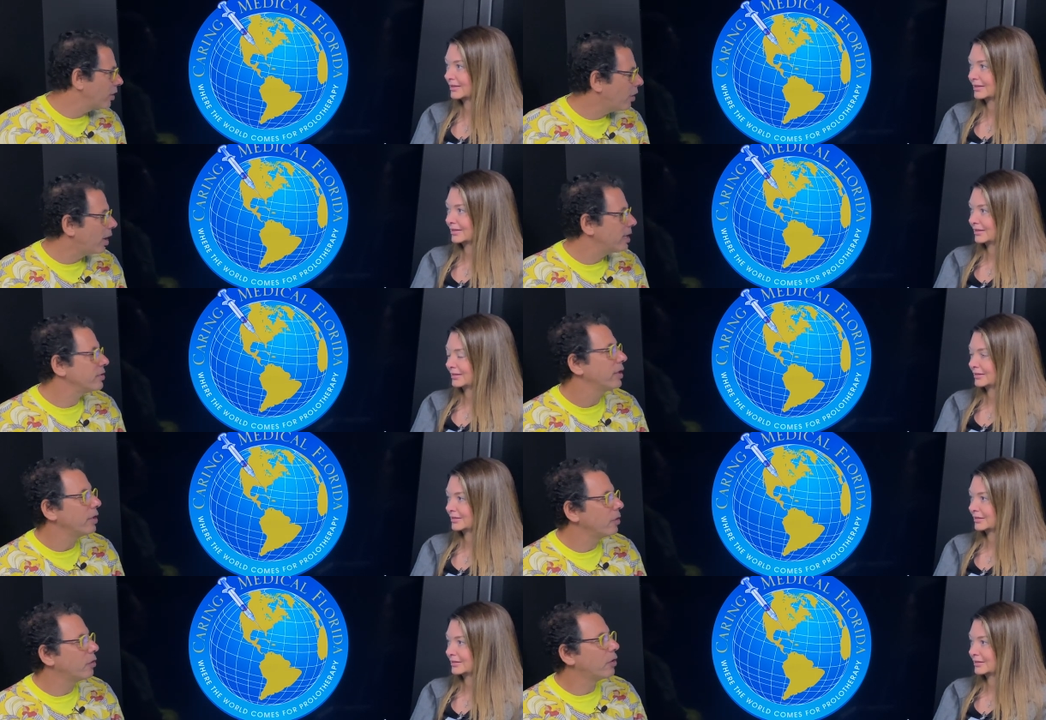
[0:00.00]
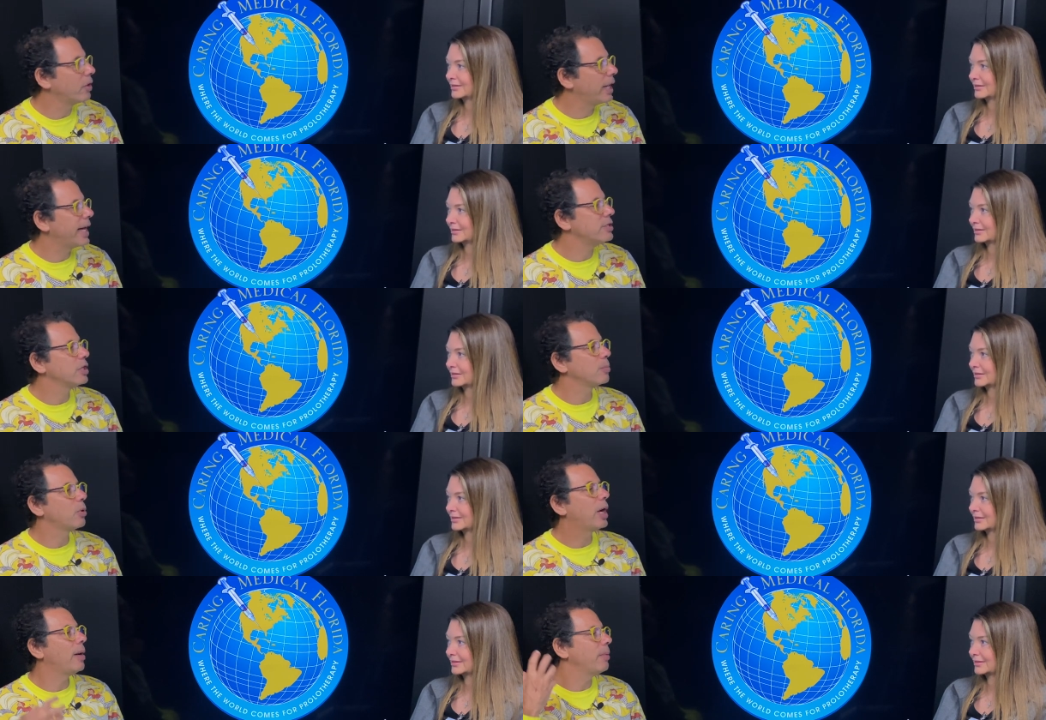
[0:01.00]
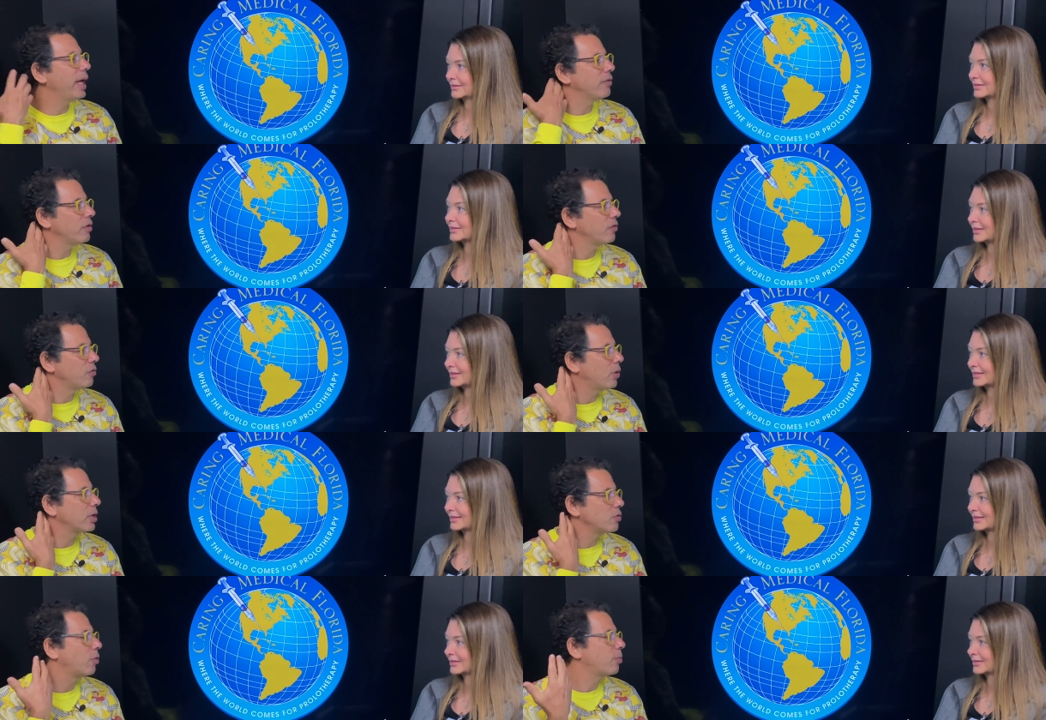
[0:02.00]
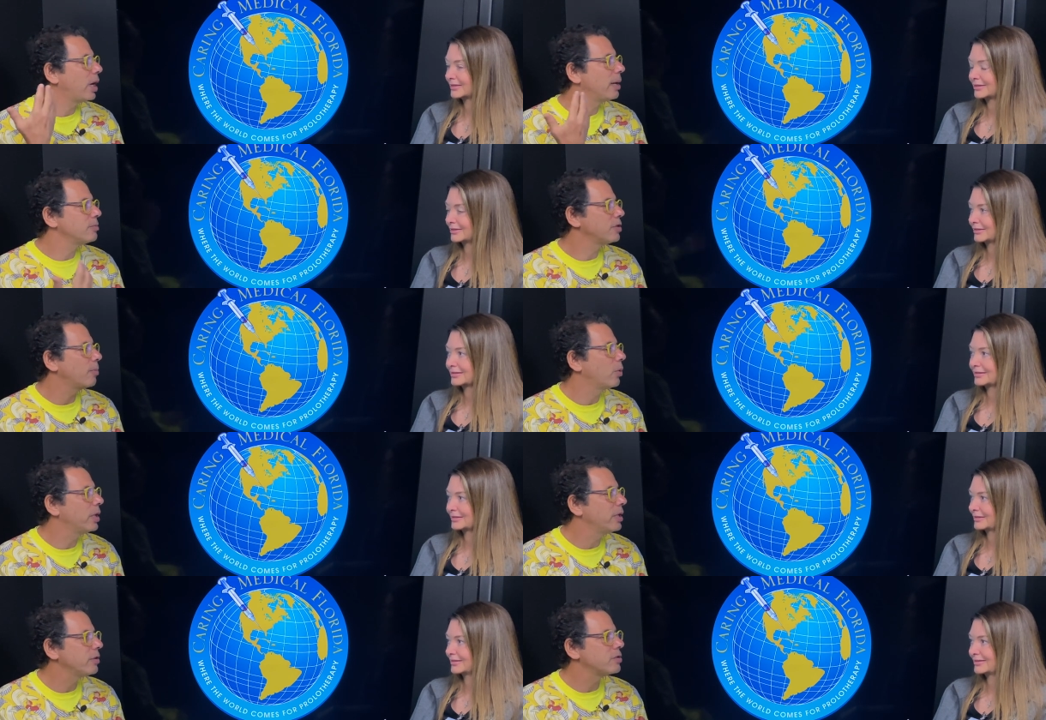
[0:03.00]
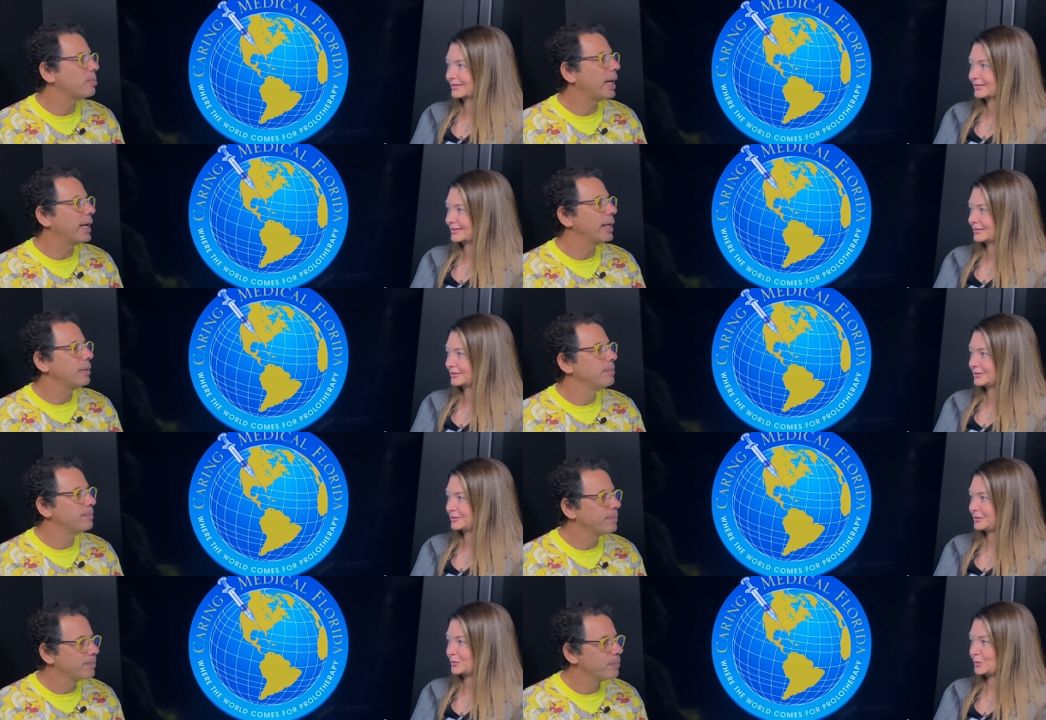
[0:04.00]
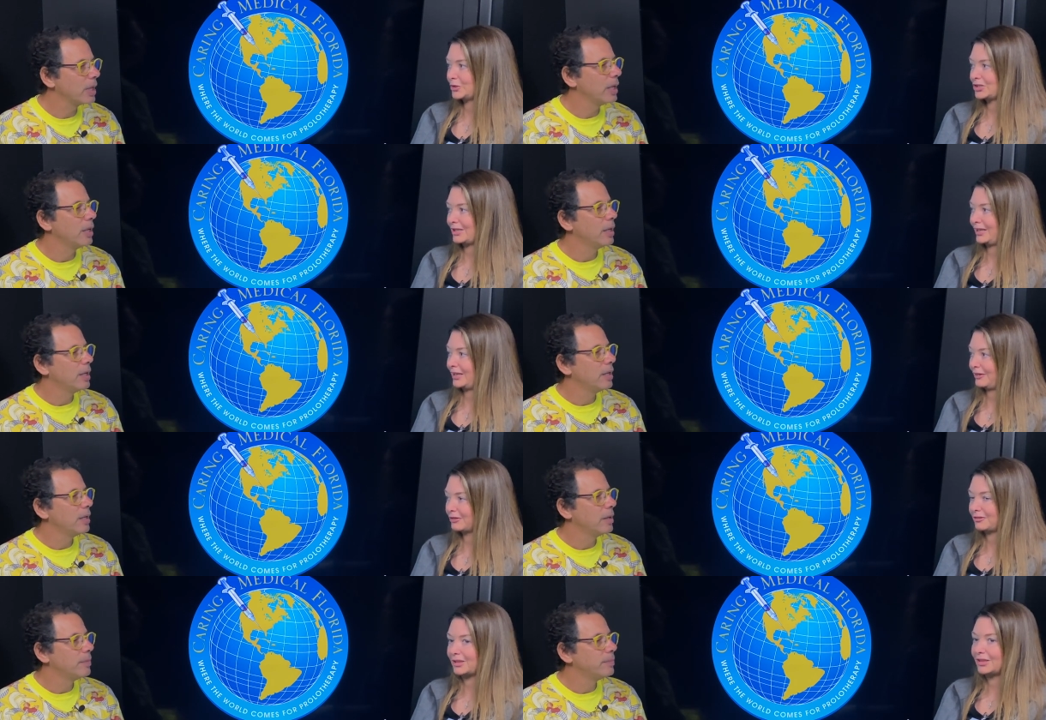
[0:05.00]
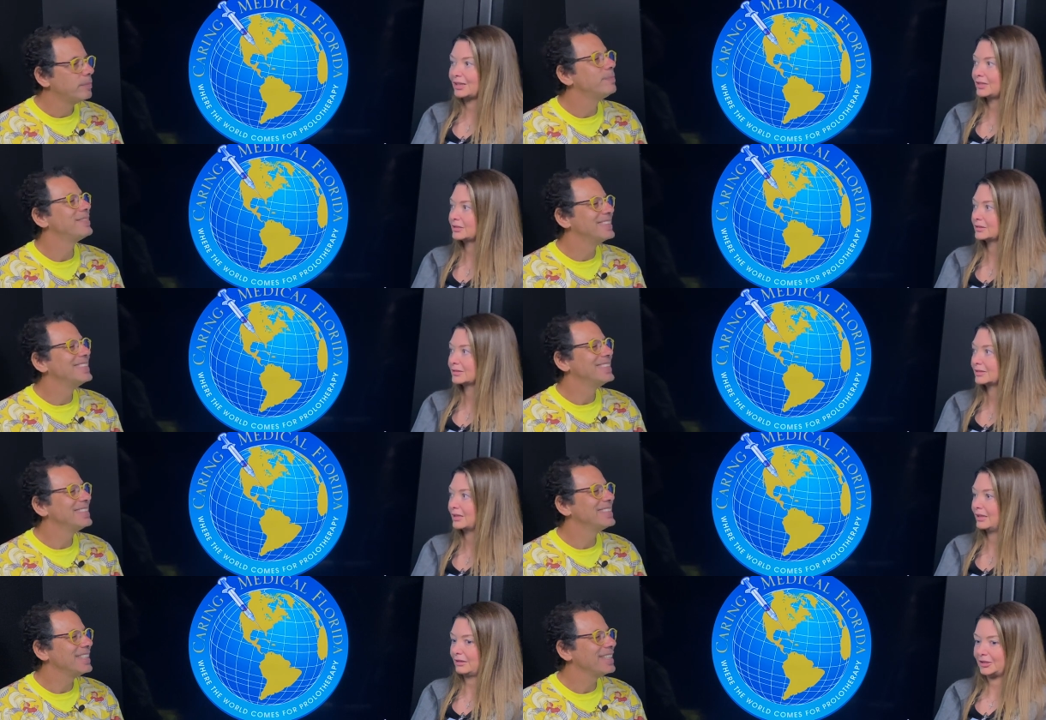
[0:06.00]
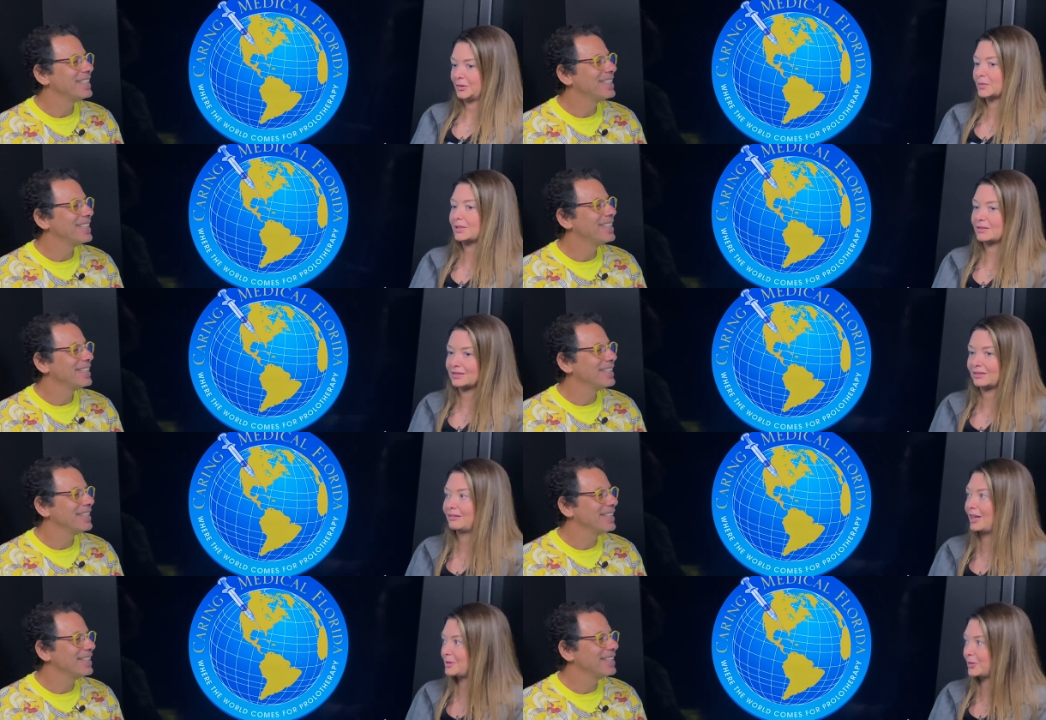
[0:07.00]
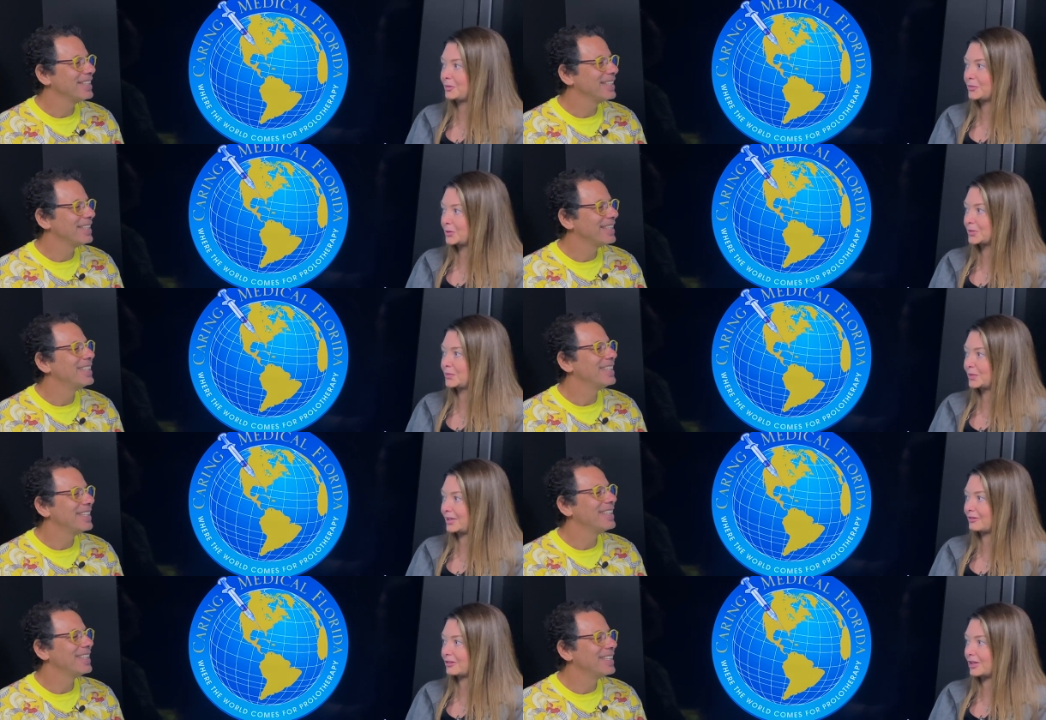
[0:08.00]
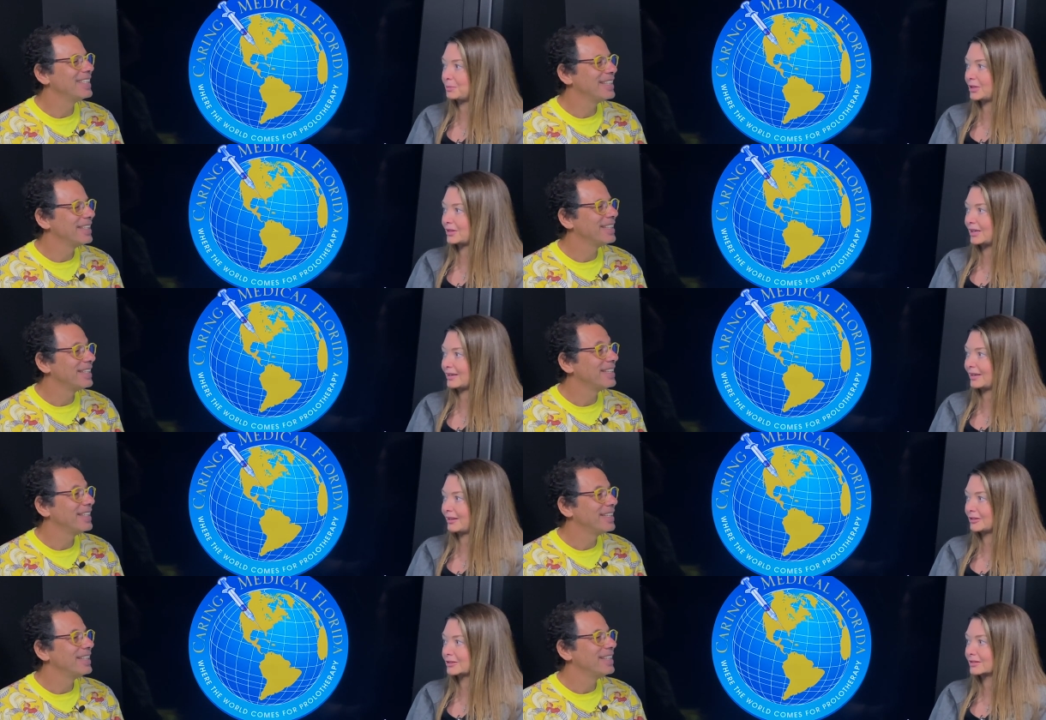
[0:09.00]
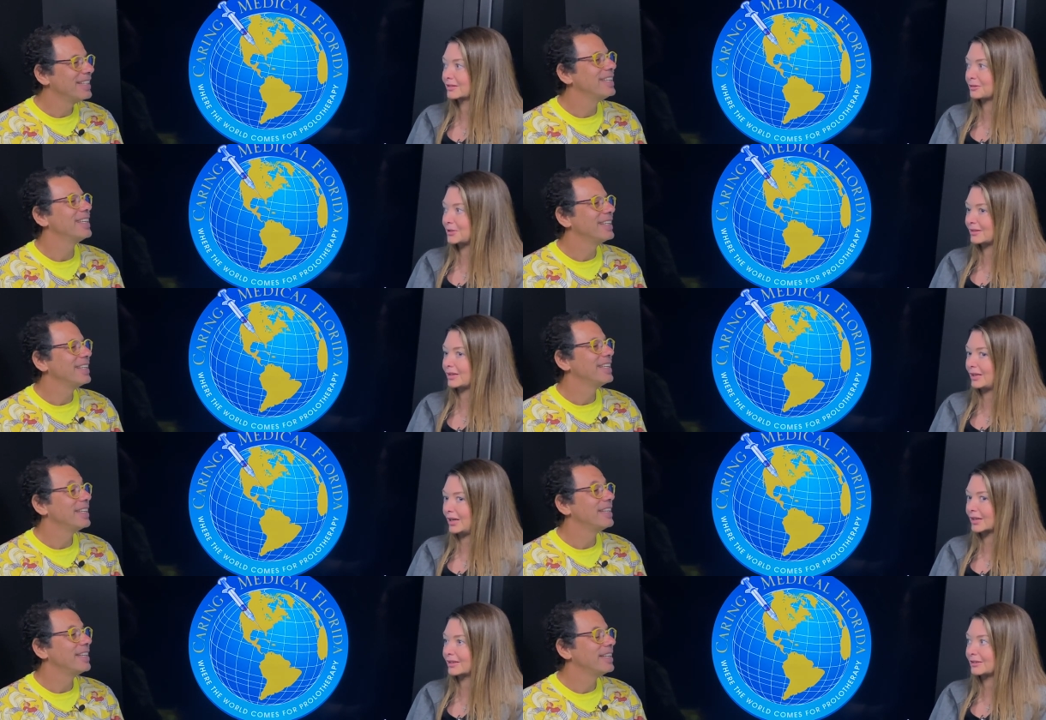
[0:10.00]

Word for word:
Speaker 1: cause and the neurologic problem has a structural problem somewhere in the spine.
Speaker 2: Which I never realized. I, it was a light bulb moment whenever I put that together about the neck